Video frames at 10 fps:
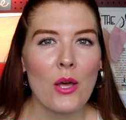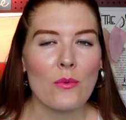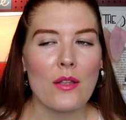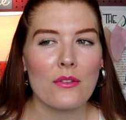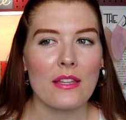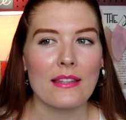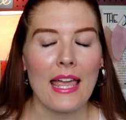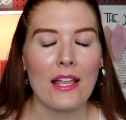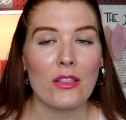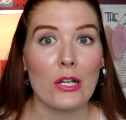rather than
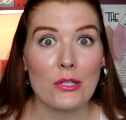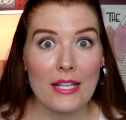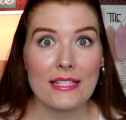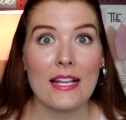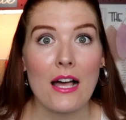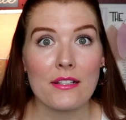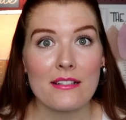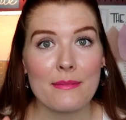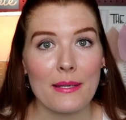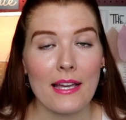like the crazy
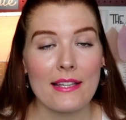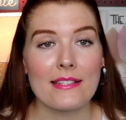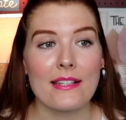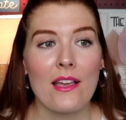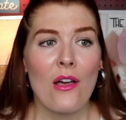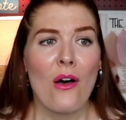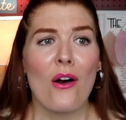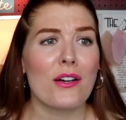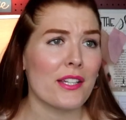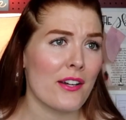colors, because
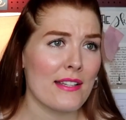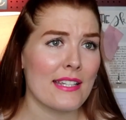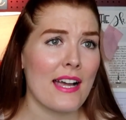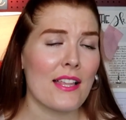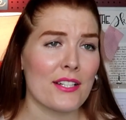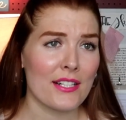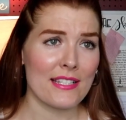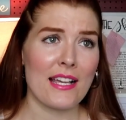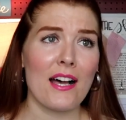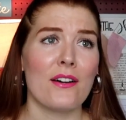all the crazy
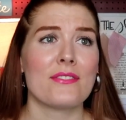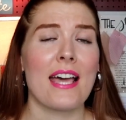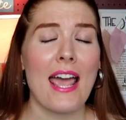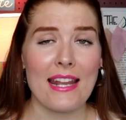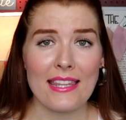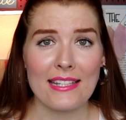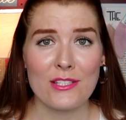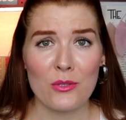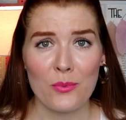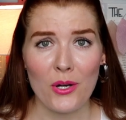colors of tie-dye that's
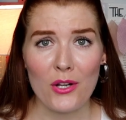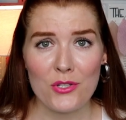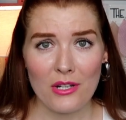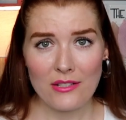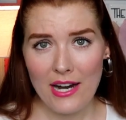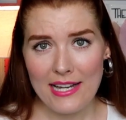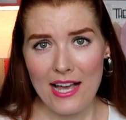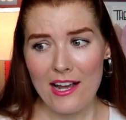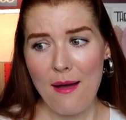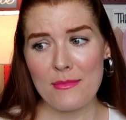super on trend right
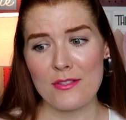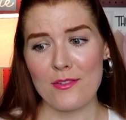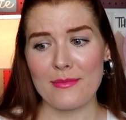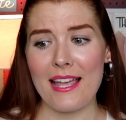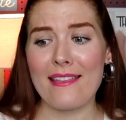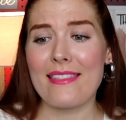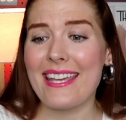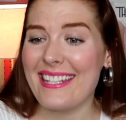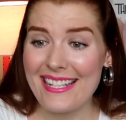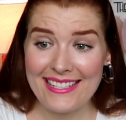now comes from like the
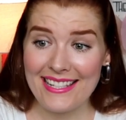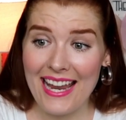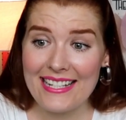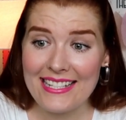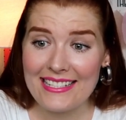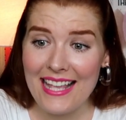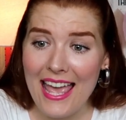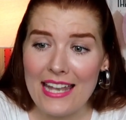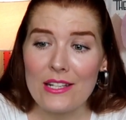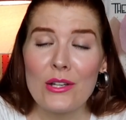80s and 90s,
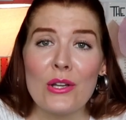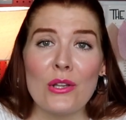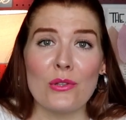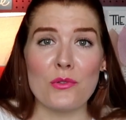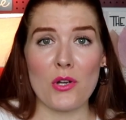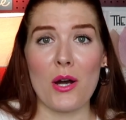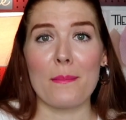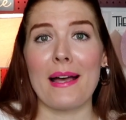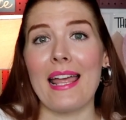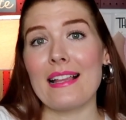and those are
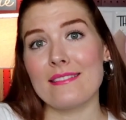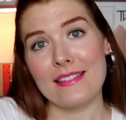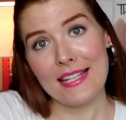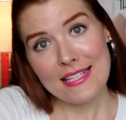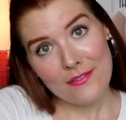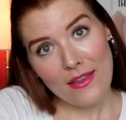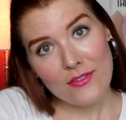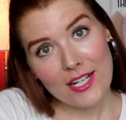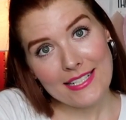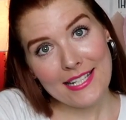my least
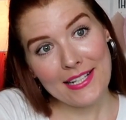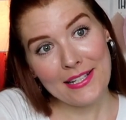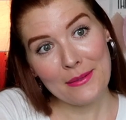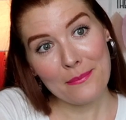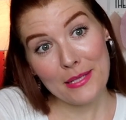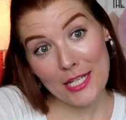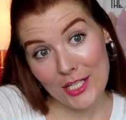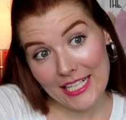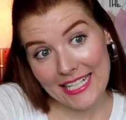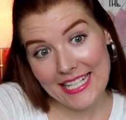favorite
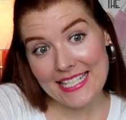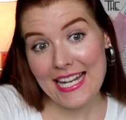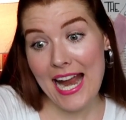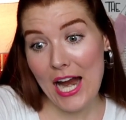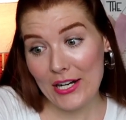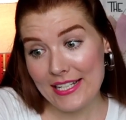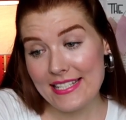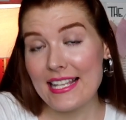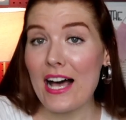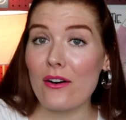periods and
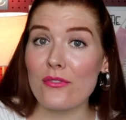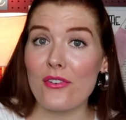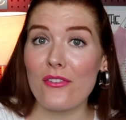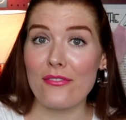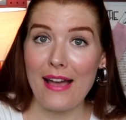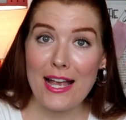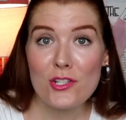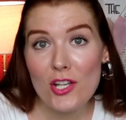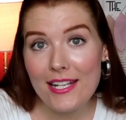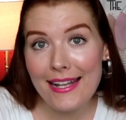eras of
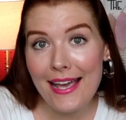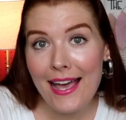fashion.